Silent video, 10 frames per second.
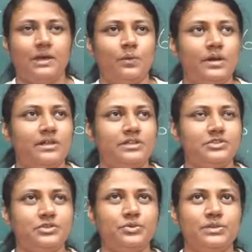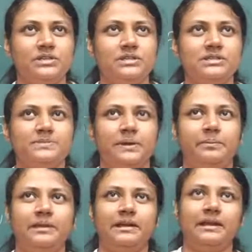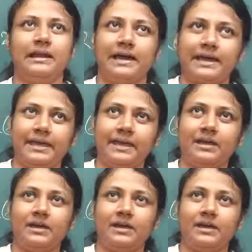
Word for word: what the Jewish people like,